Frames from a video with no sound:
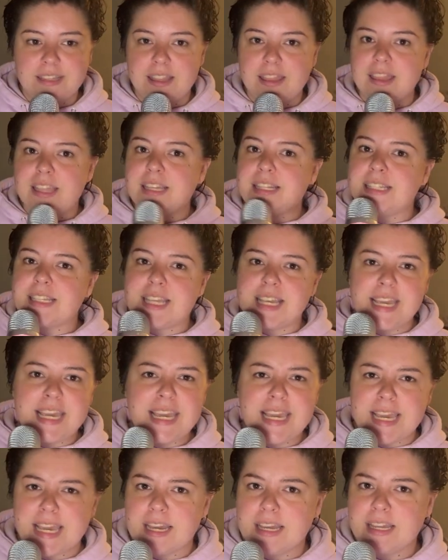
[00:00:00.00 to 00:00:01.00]
The
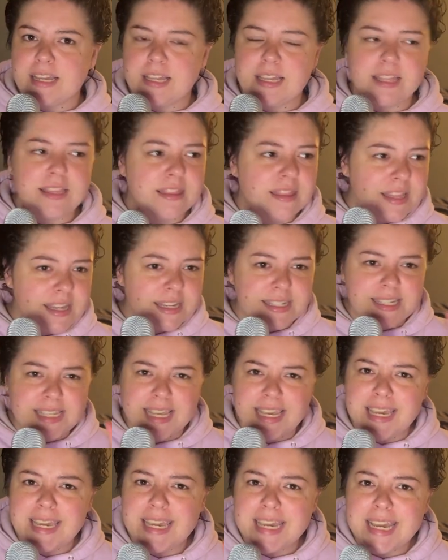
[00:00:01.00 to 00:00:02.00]

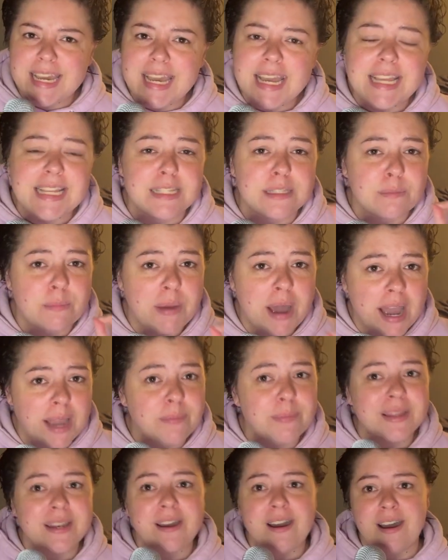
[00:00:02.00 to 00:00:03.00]
tea is
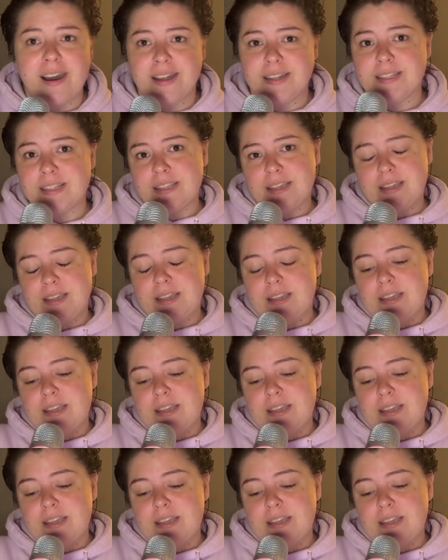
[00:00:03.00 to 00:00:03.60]
piping hot.